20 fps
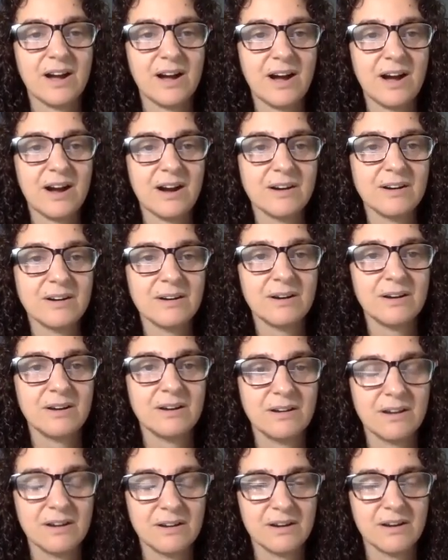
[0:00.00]
our
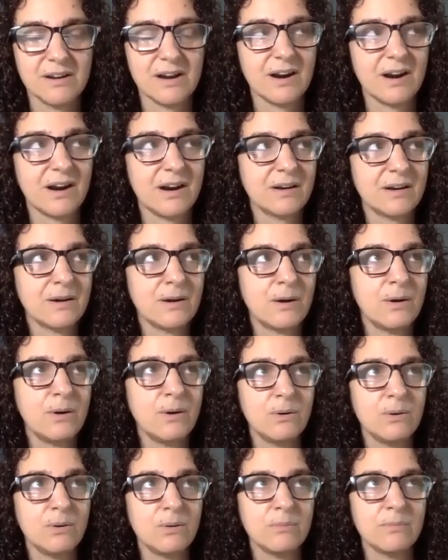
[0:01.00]
our
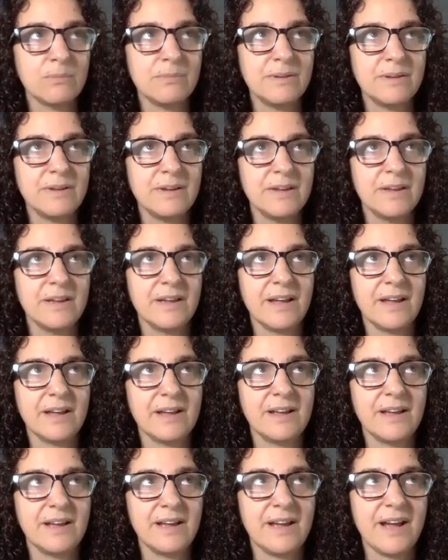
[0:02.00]
home
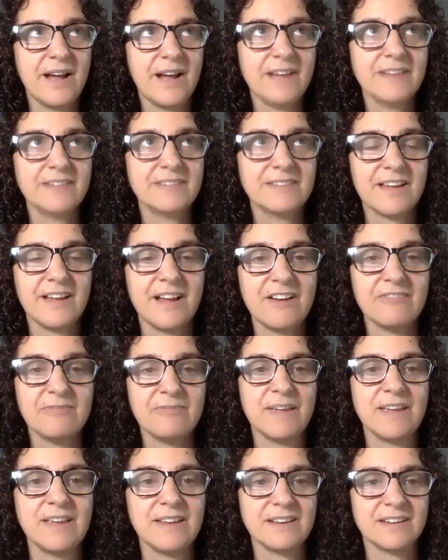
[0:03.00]
has to have
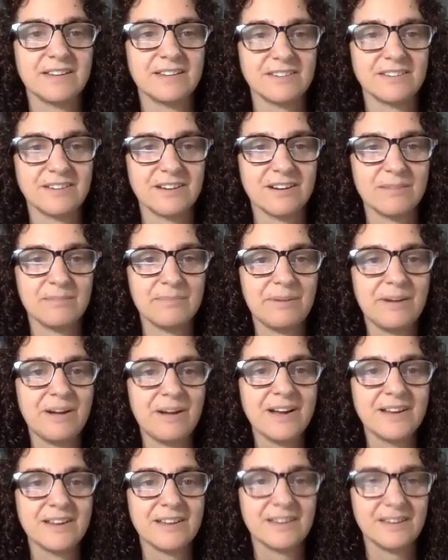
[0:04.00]
maintenance. Our
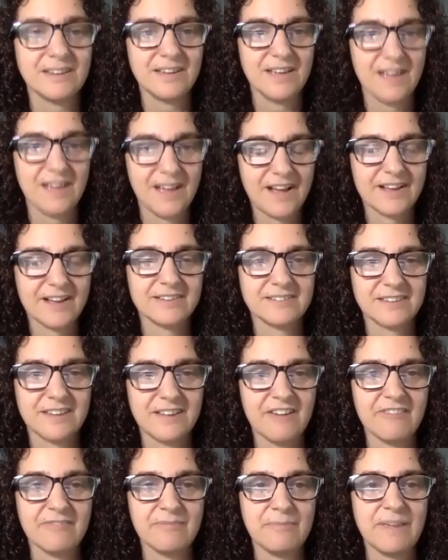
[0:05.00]
body has to
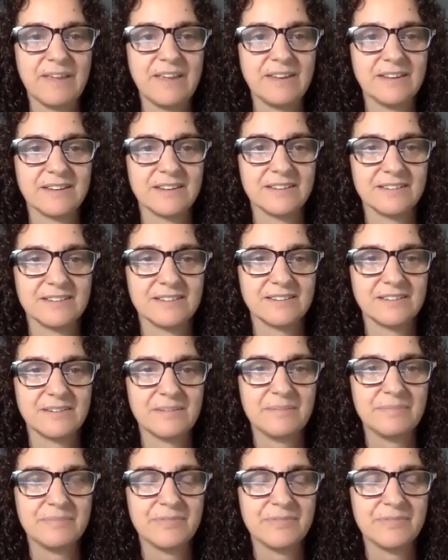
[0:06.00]
have maintenance.